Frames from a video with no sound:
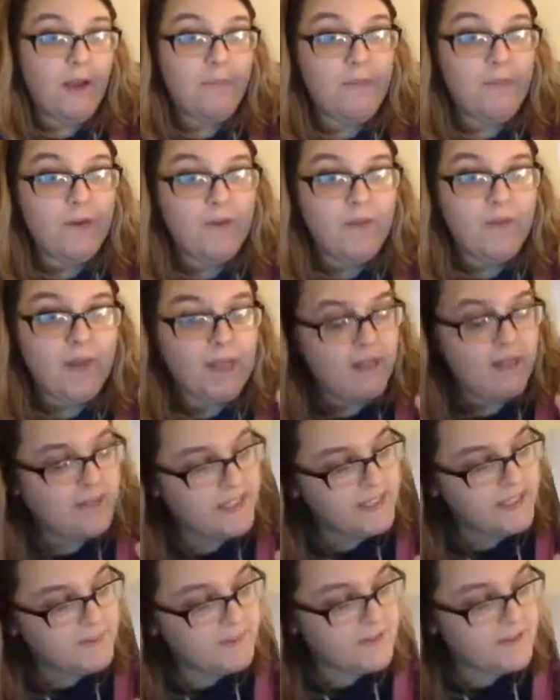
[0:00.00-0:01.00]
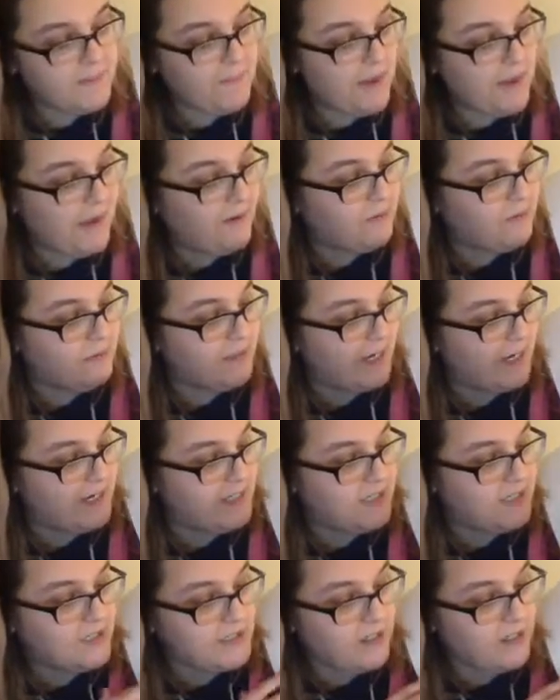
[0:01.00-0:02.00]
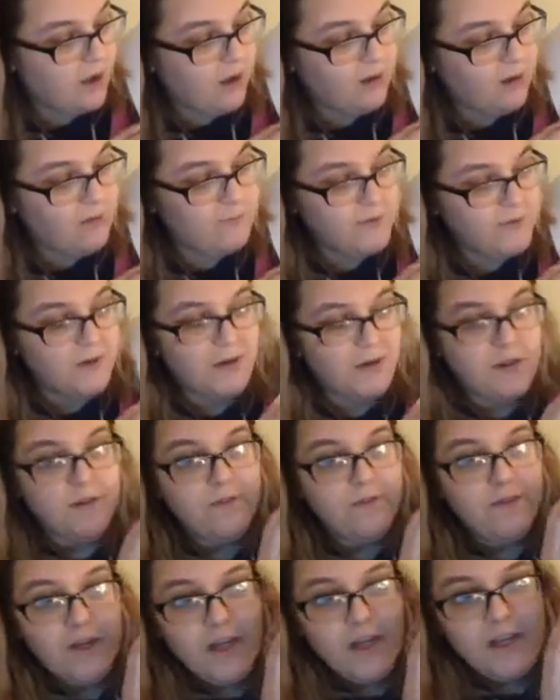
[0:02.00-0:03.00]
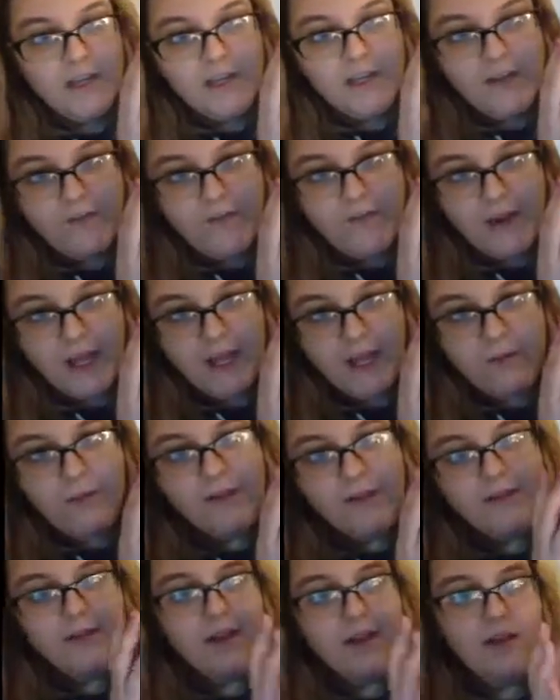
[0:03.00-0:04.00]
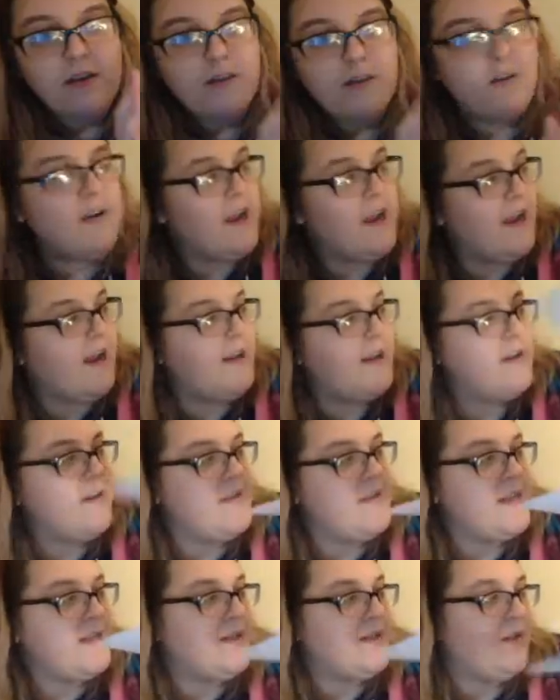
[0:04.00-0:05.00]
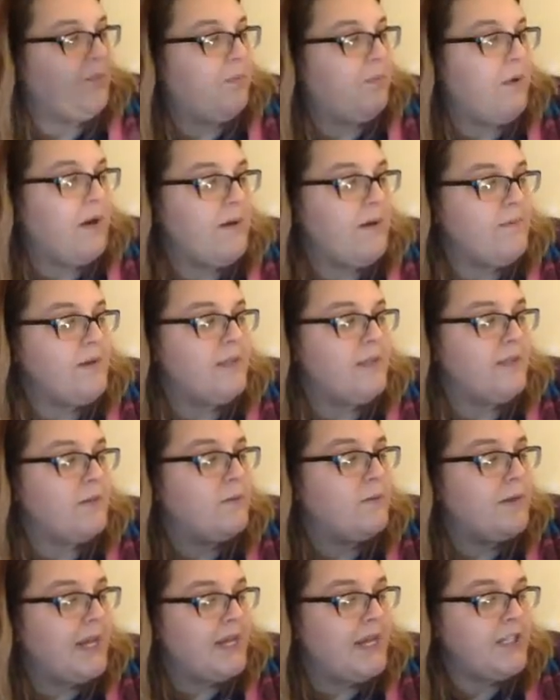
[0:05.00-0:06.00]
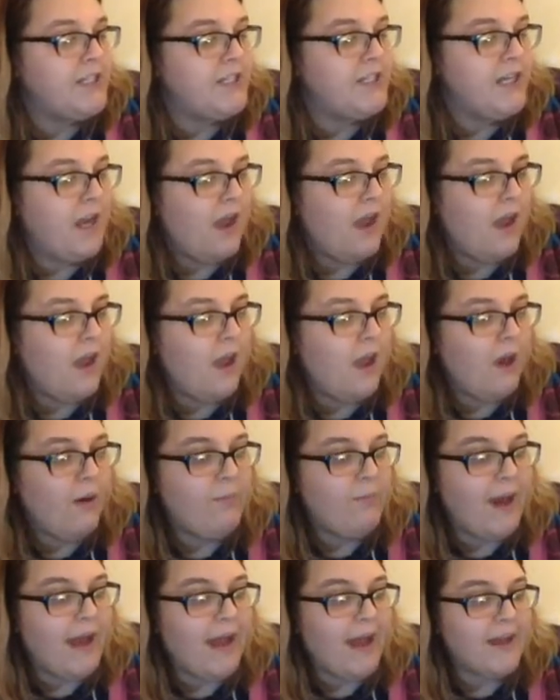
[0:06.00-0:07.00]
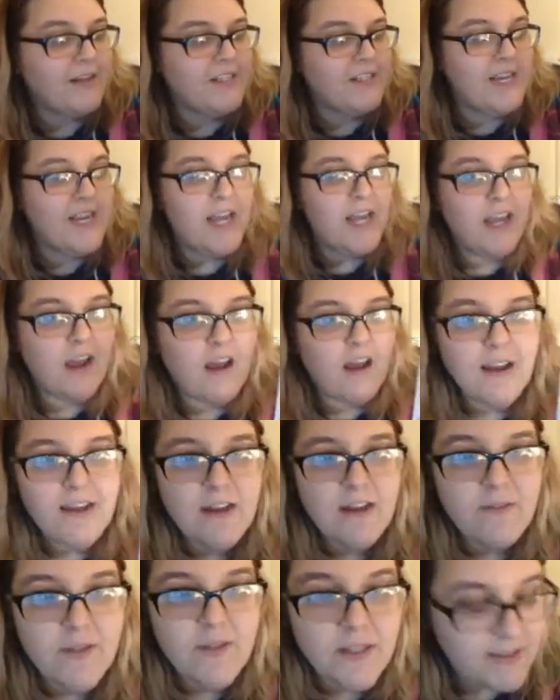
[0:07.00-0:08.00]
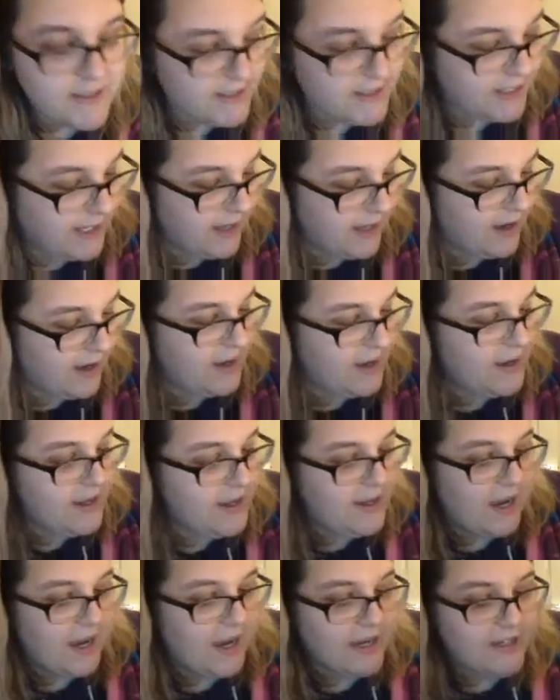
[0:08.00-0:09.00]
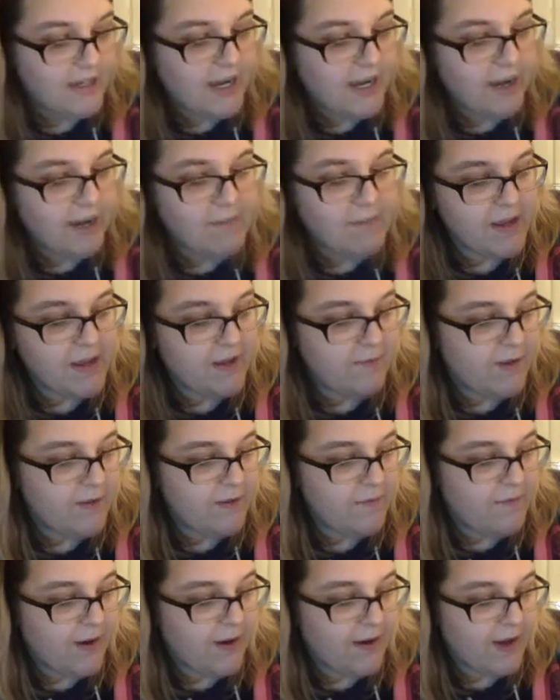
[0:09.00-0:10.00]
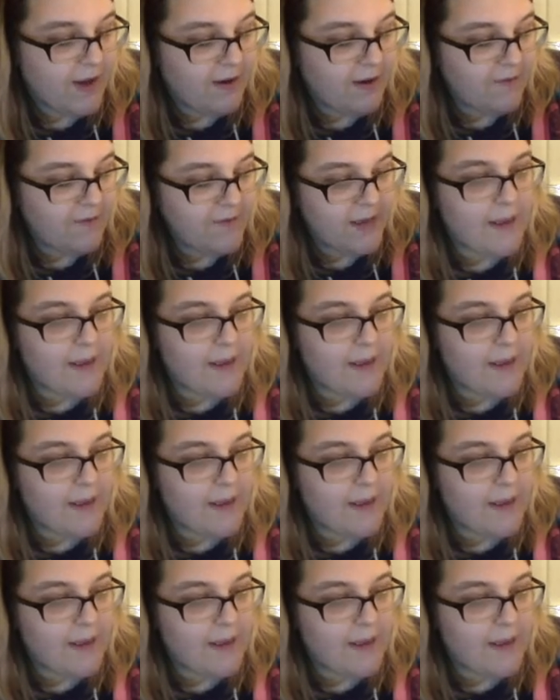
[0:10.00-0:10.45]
But this was £1 and it's just a whole book of different, like, well done, great. I know they're sort of primary schoolish, but actually I love a good sticker and you can make fun of it out of it.